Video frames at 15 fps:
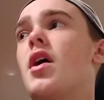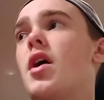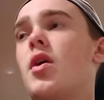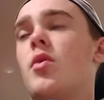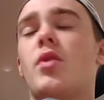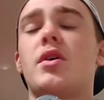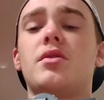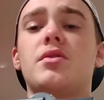
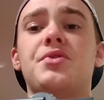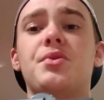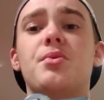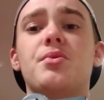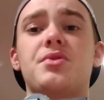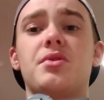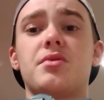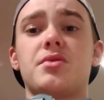What it'll do
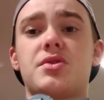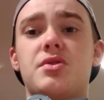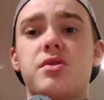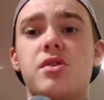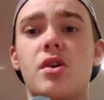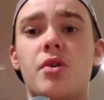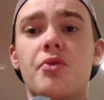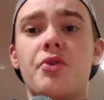is it'll
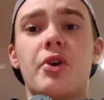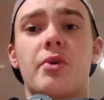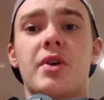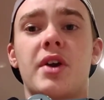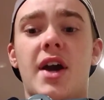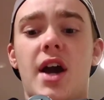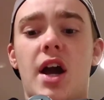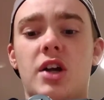slow your
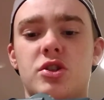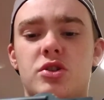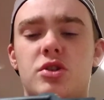reaction.